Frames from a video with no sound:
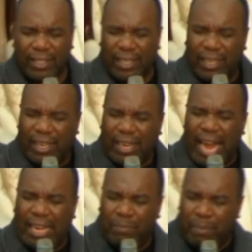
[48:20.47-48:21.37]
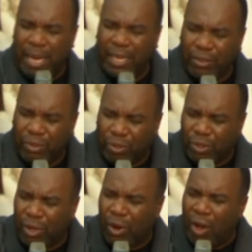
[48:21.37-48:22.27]
And many
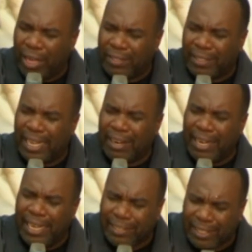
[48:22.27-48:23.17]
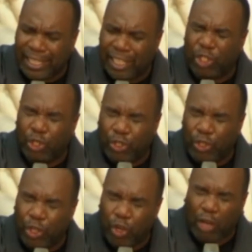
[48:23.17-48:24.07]
others that are listening, that
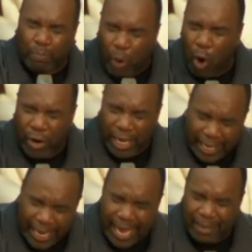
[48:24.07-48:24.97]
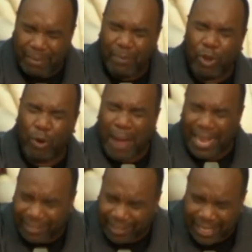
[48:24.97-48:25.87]
you're not born again. Maybe you're
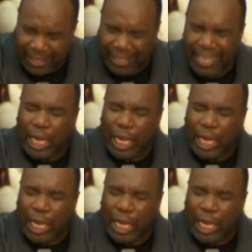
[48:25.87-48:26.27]
backslidden.